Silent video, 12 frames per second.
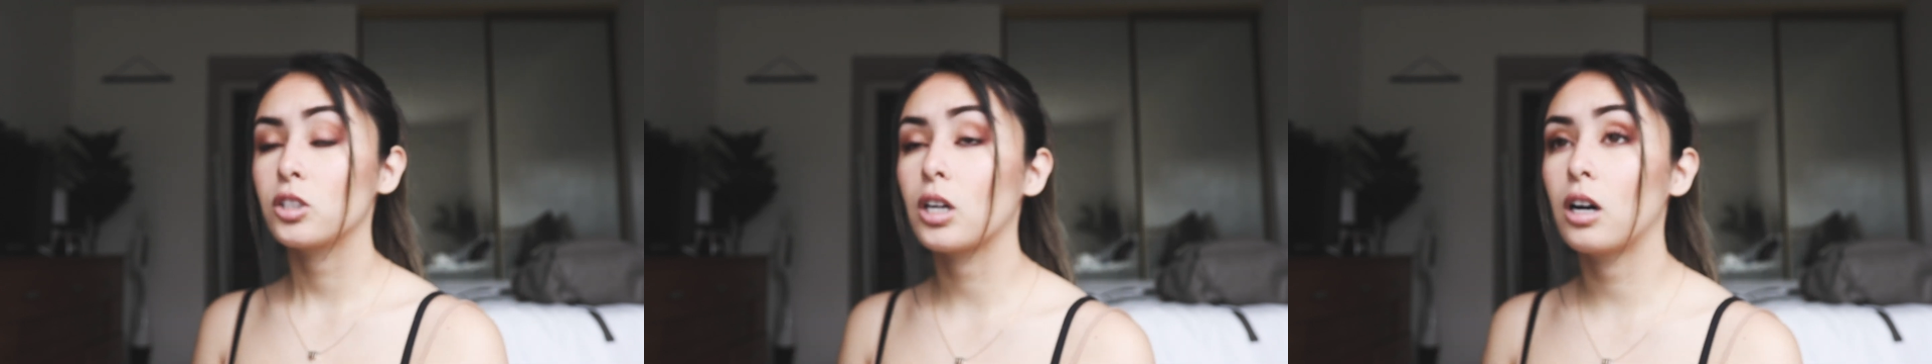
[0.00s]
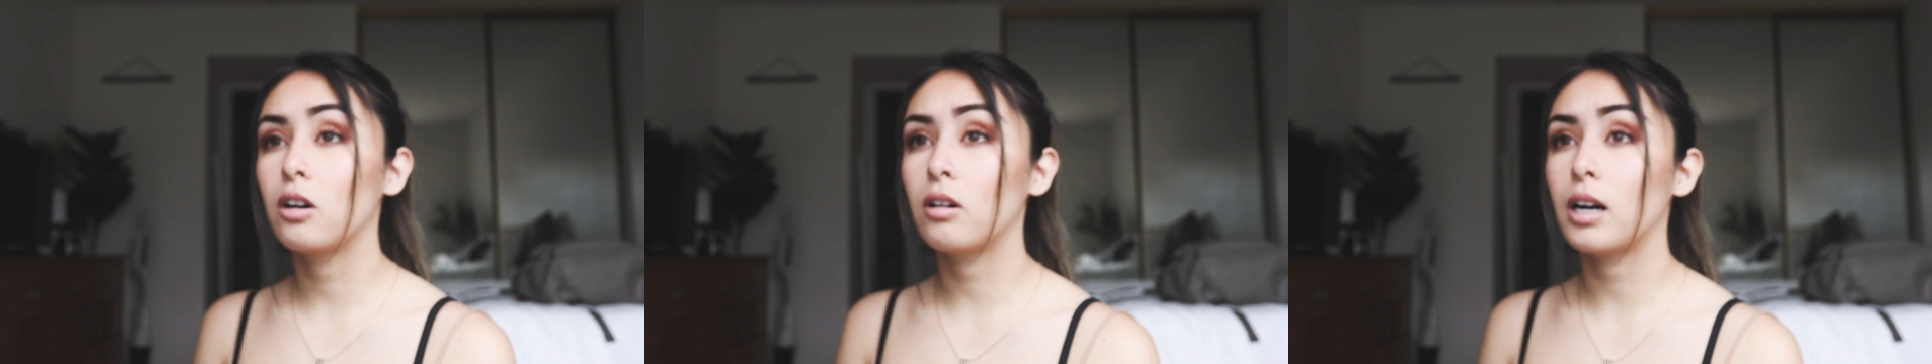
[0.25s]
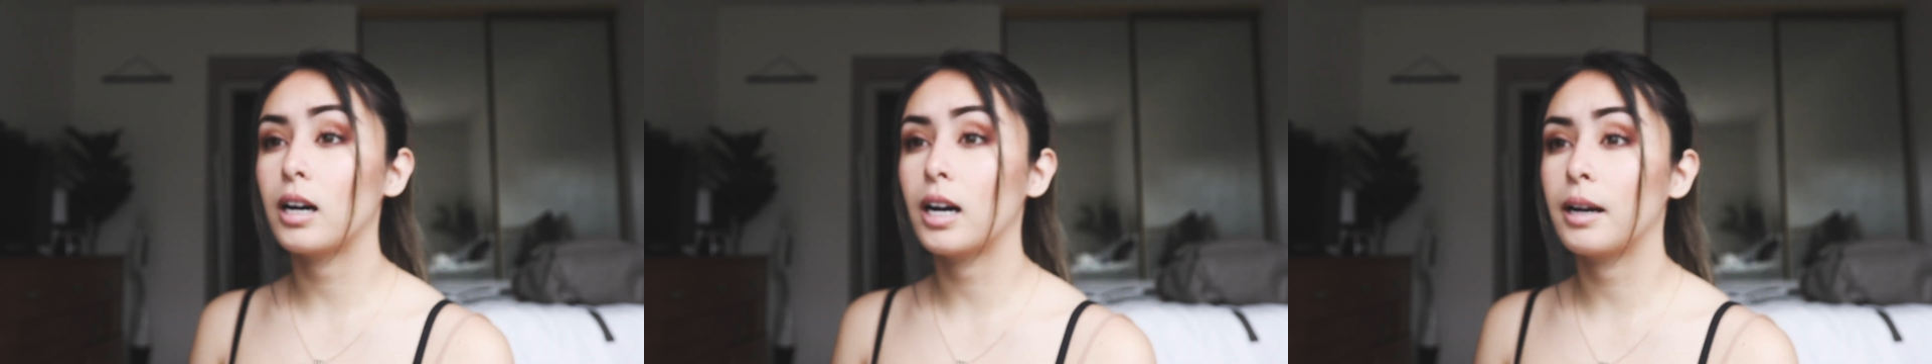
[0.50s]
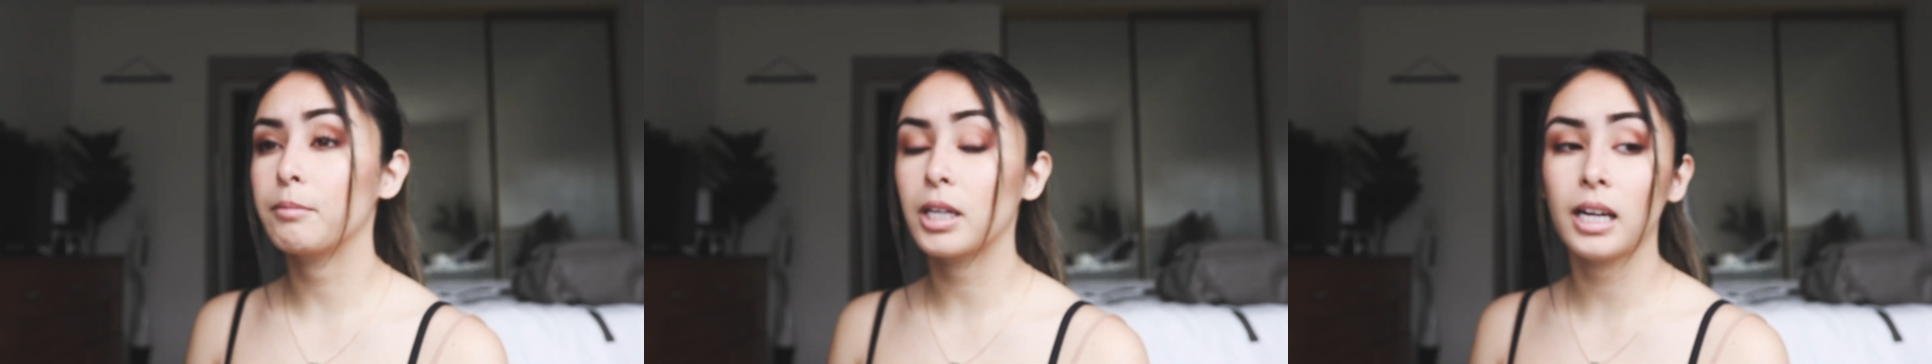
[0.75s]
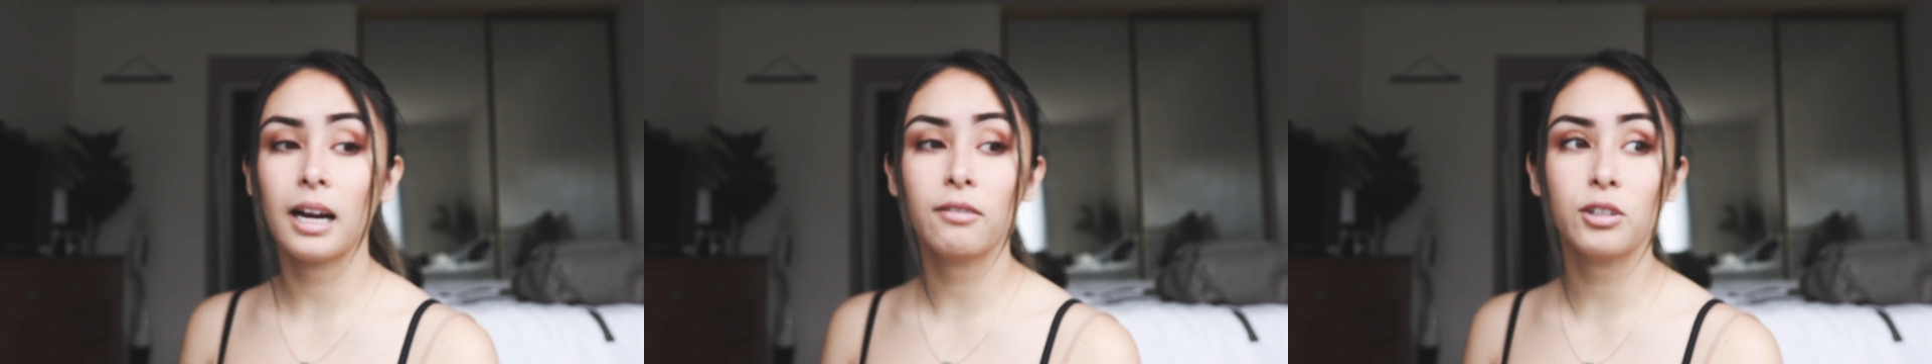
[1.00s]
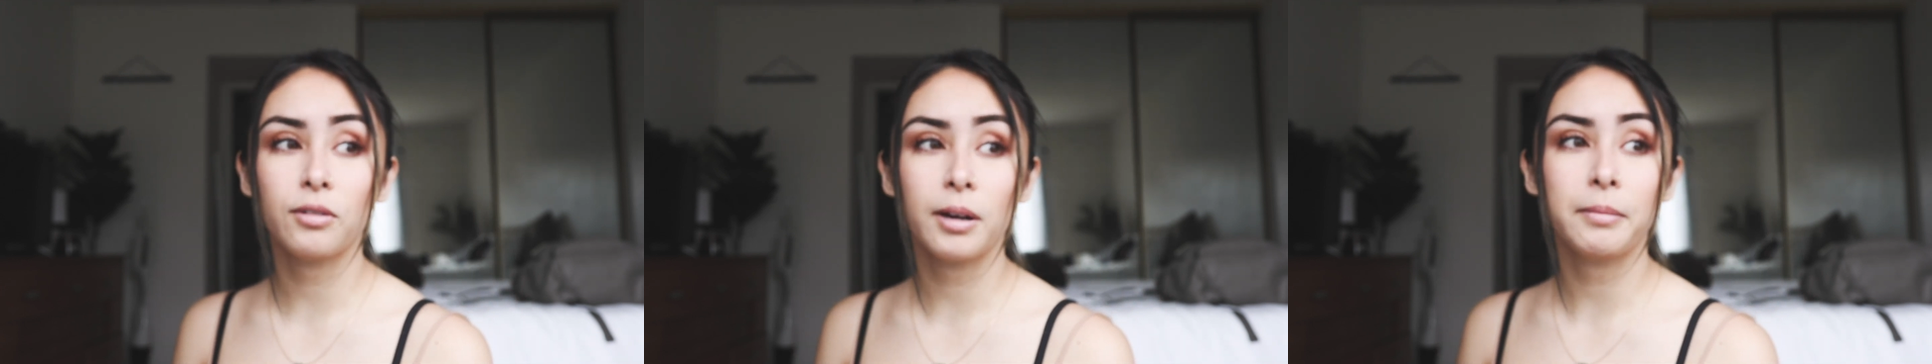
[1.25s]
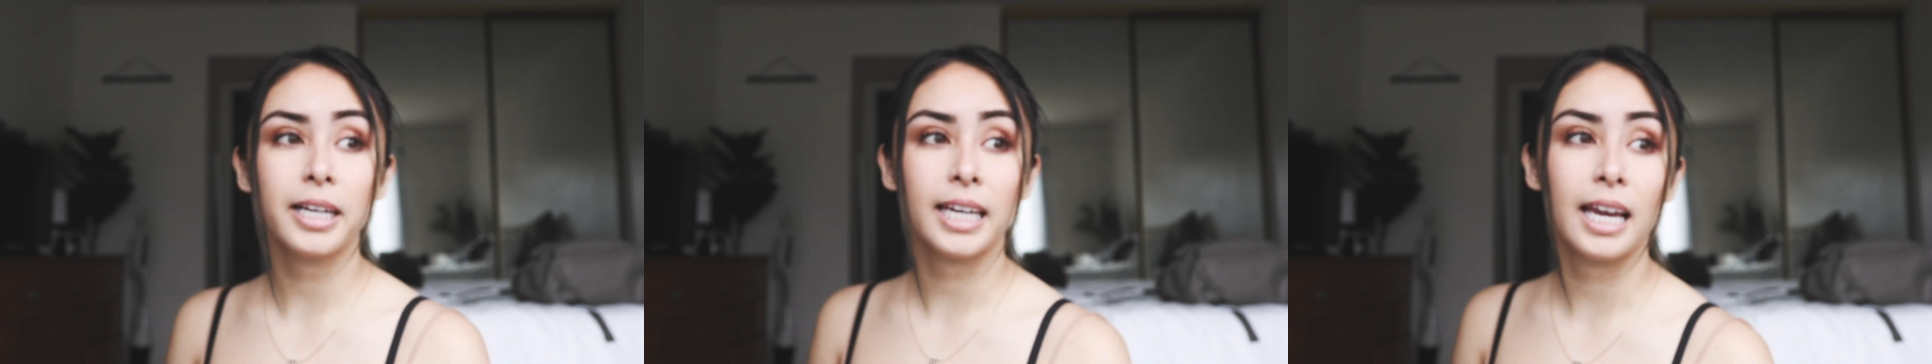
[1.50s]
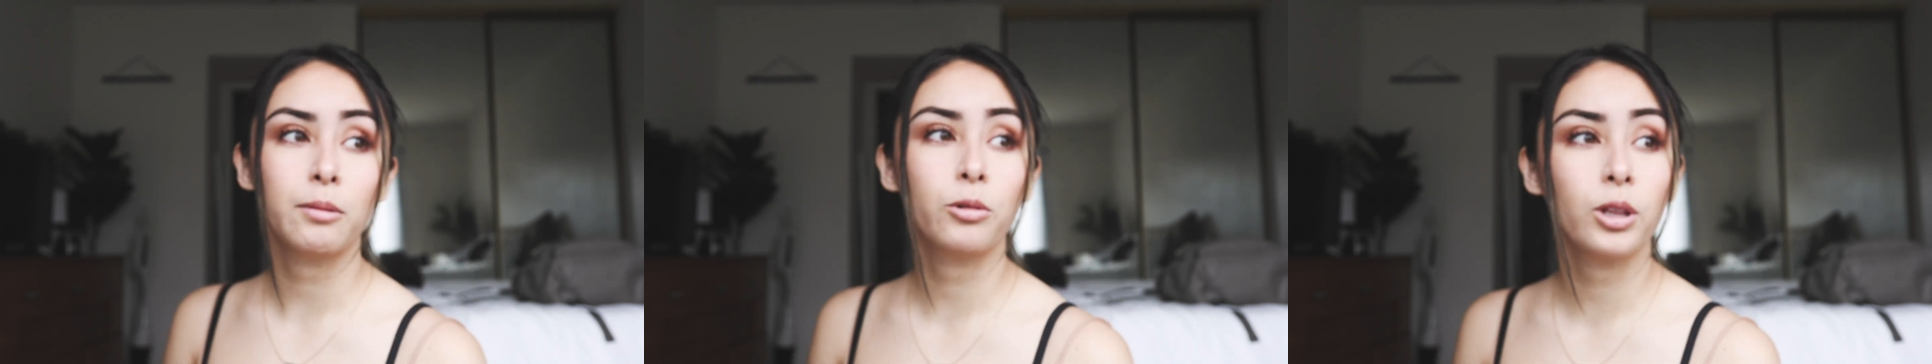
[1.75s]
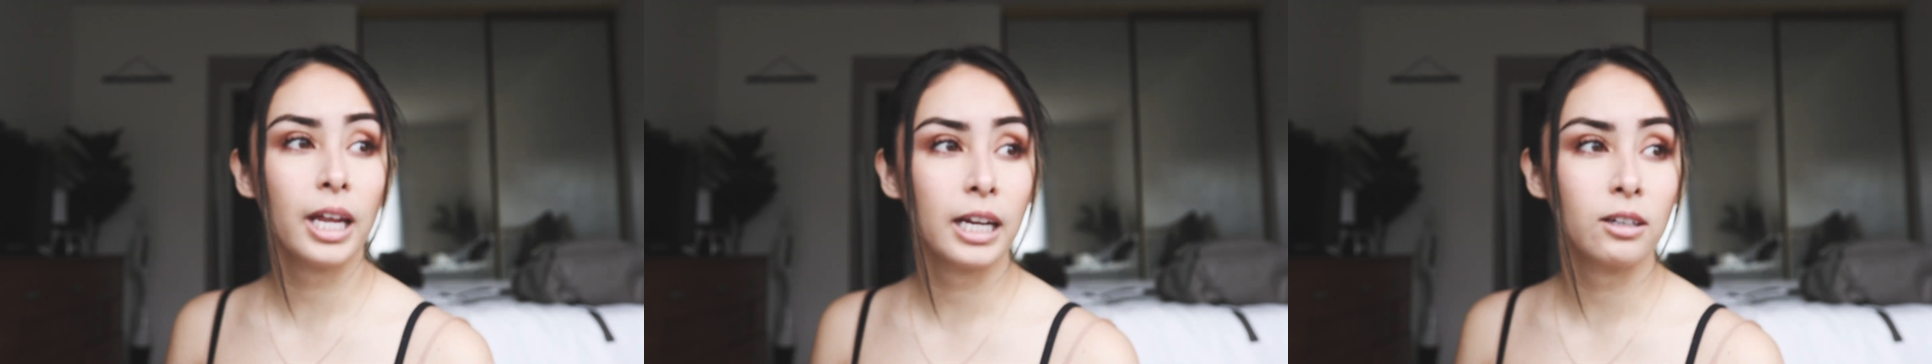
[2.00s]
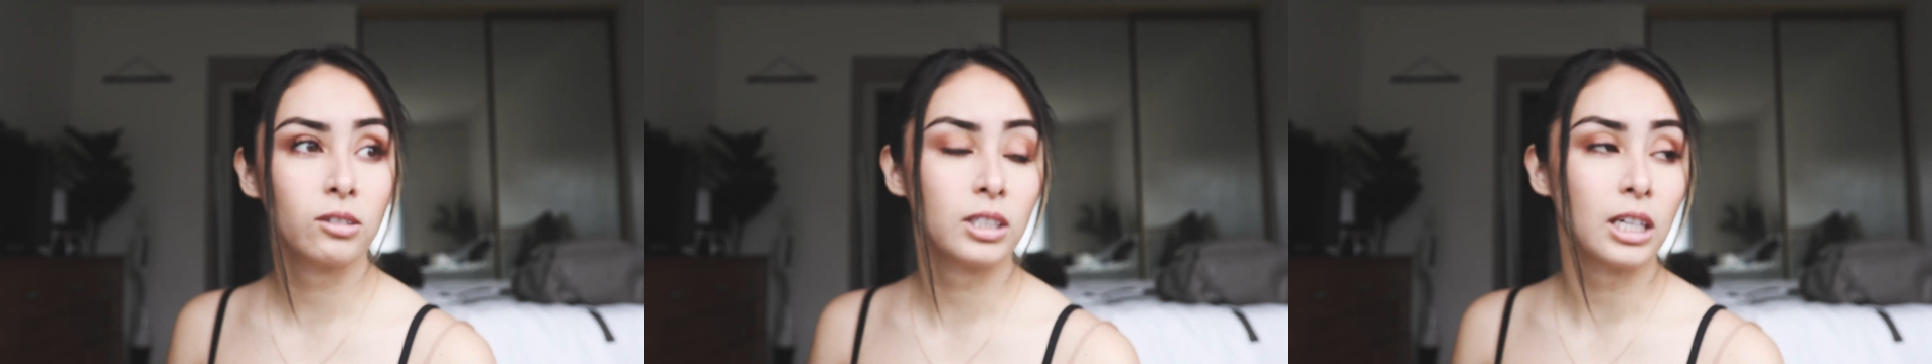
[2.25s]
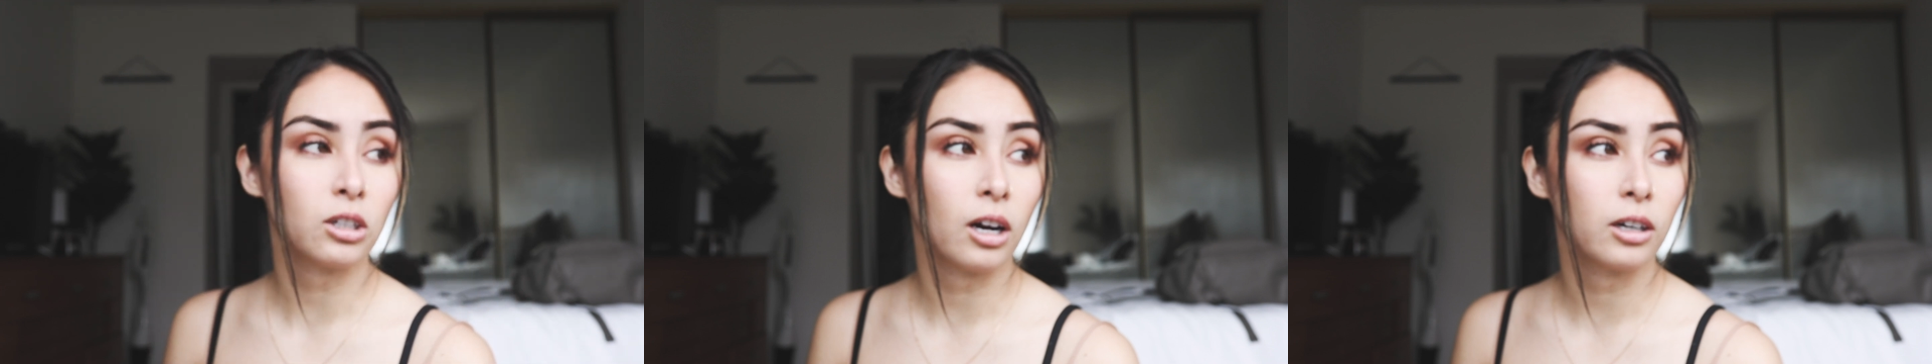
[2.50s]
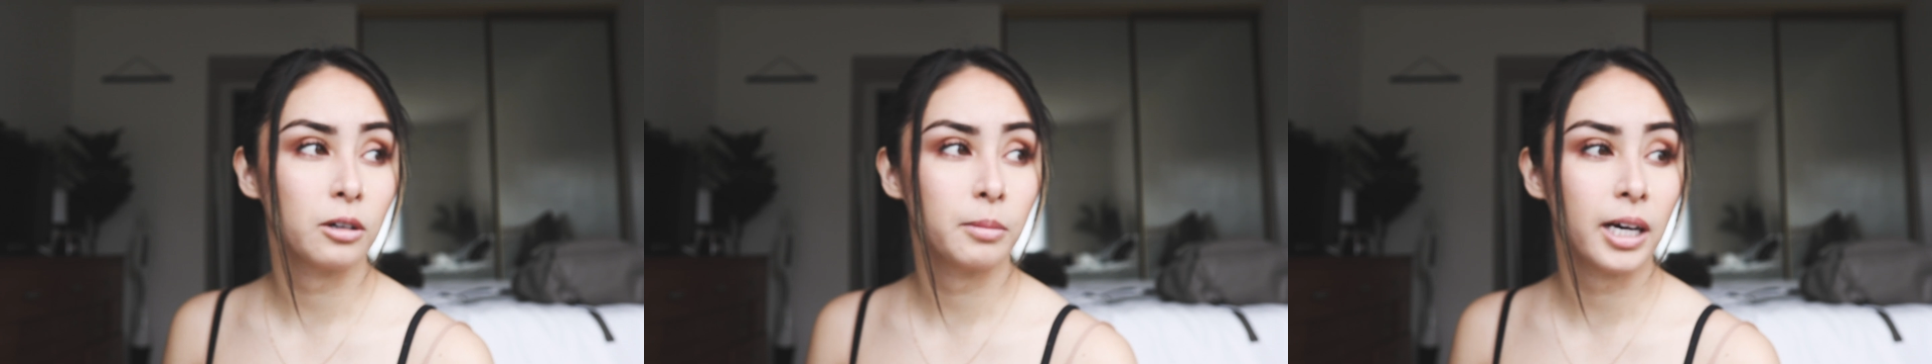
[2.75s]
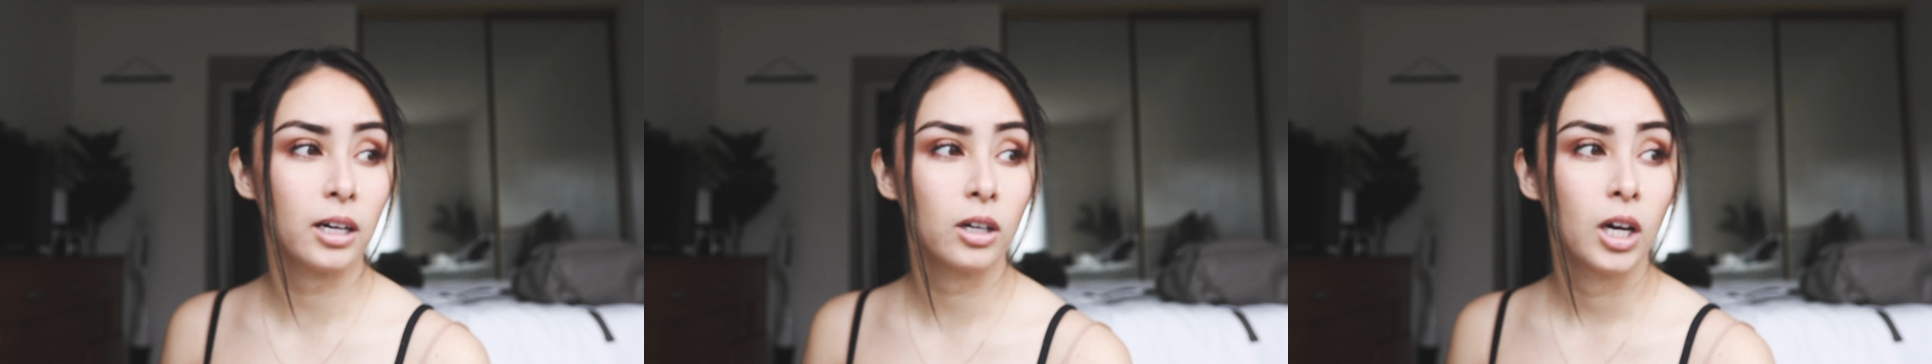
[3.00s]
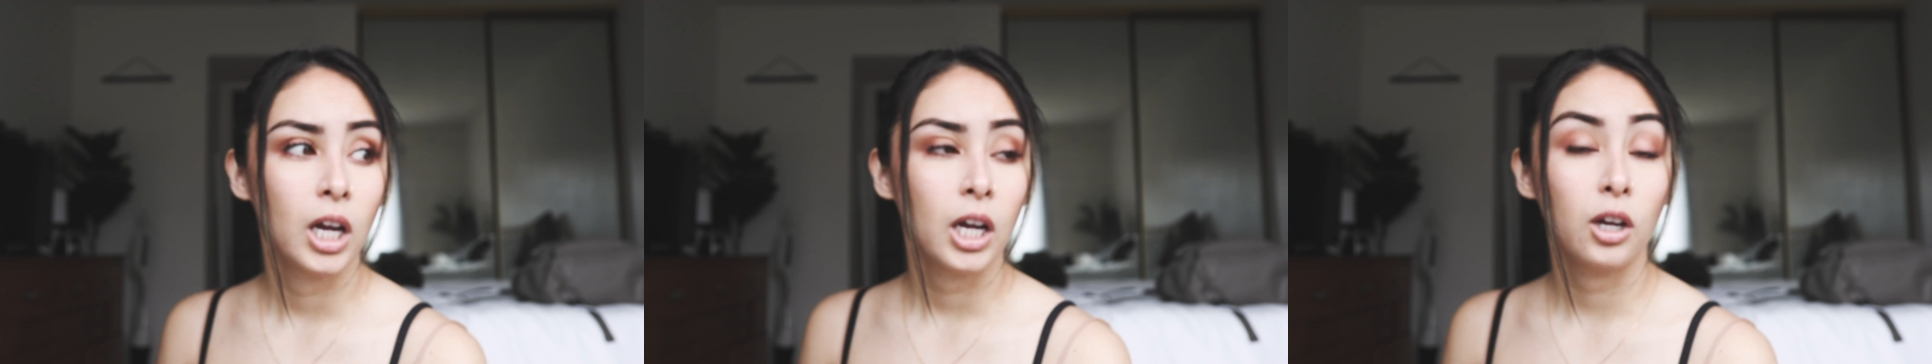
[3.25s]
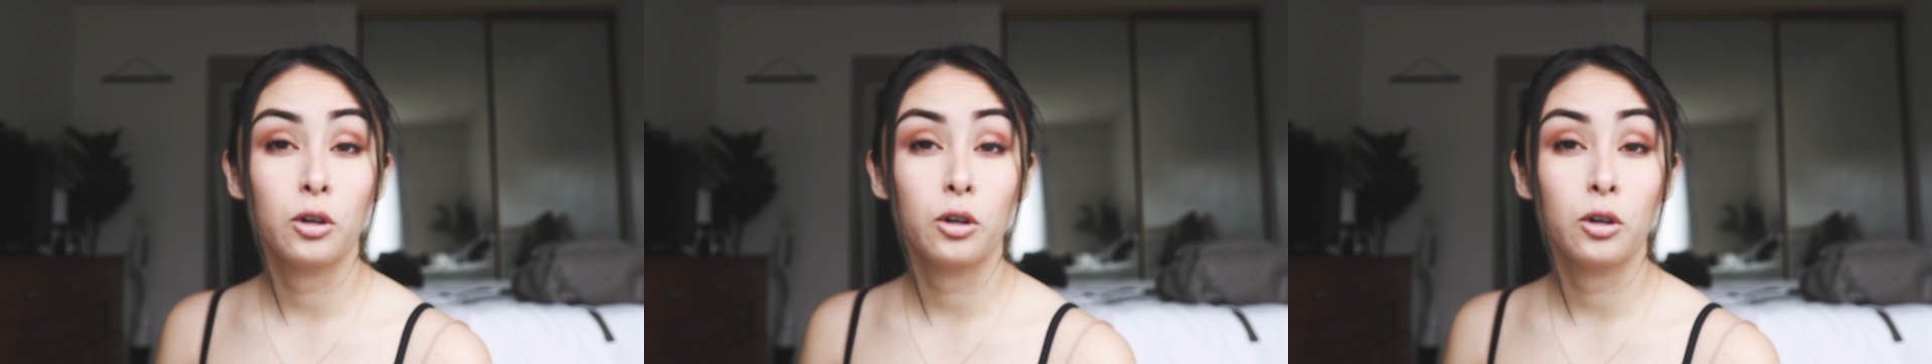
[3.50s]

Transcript: So I'm gonna have to find my cable that I used at Taco Bell